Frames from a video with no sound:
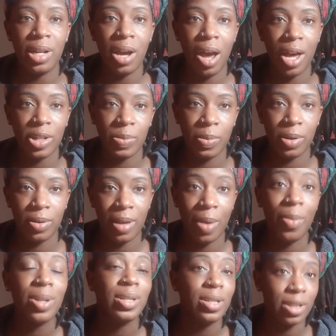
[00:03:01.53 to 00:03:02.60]
hospital, I
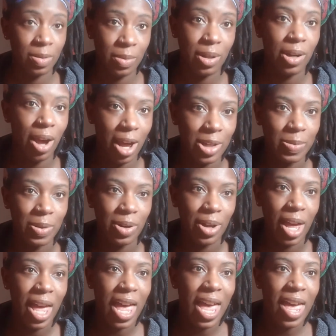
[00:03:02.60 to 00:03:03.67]
was in a community hospital.
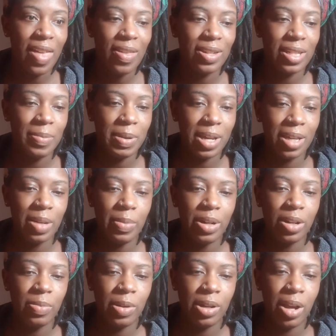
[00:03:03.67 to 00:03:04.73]
They said because I'm in
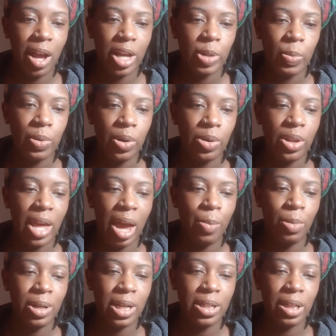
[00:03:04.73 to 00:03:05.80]
a community hospital, I
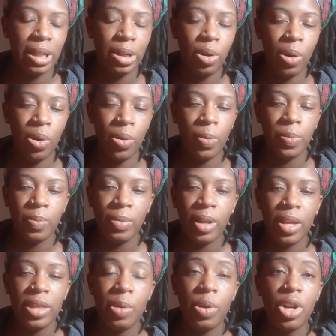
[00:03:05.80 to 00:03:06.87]
would need to go.
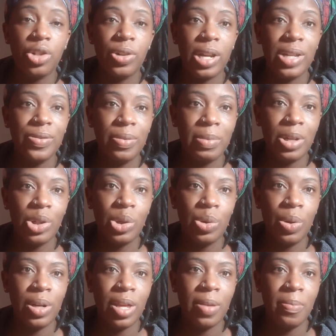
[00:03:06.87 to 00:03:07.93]
They were going to transfer me
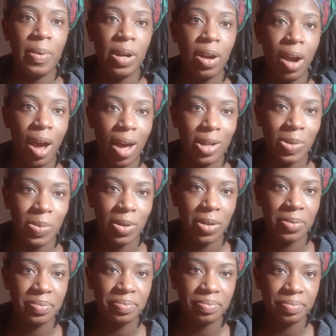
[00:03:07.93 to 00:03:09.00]
to another bigger
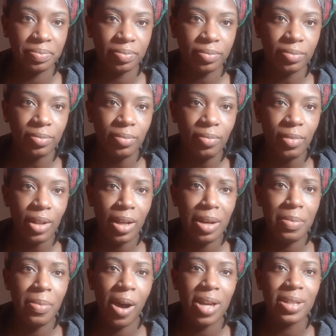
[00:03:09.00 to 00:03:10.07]
hospital
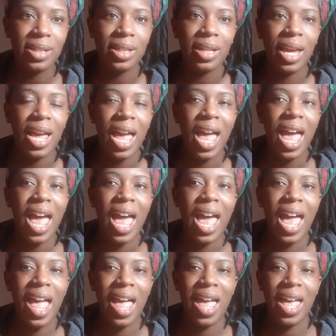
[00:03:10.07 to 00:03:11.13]
in Boston.
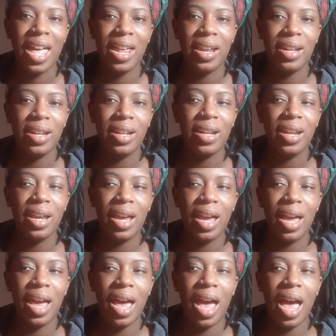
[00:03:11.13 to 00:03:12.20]
And
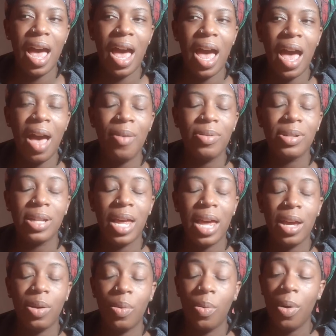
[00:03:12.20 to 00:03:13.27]
I was
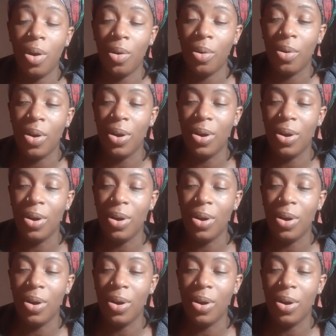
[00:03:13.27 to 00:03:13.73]
like, whoa.